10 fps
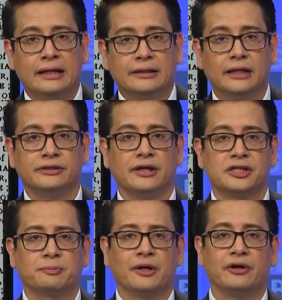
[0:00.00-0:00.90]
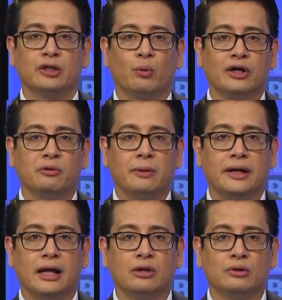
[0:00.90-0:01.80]
Nonetheless, Brother Eduardo
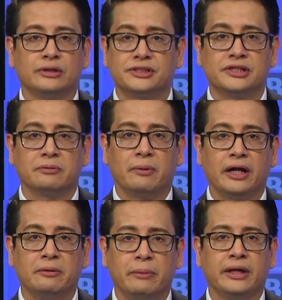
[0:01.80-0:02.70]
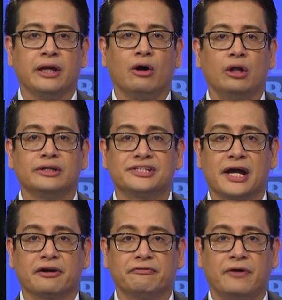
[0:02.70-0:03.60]
Manalo does not mind making all the
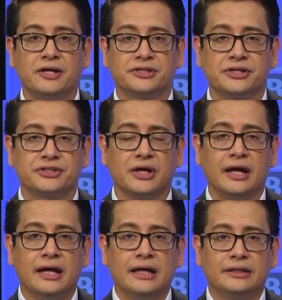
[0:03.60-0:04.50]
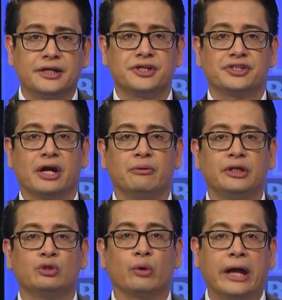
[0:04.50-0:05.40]
sacrifices necessary
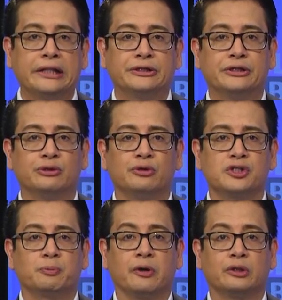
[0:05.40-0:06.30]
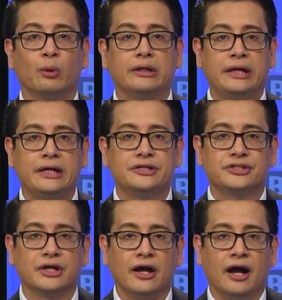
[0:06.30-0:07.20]
to cater to the spiritual
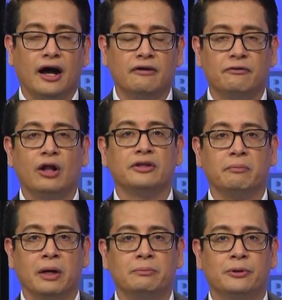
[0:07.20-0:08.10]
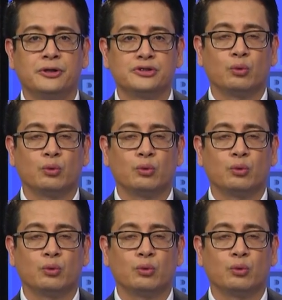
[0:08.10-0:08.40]
needs of all the members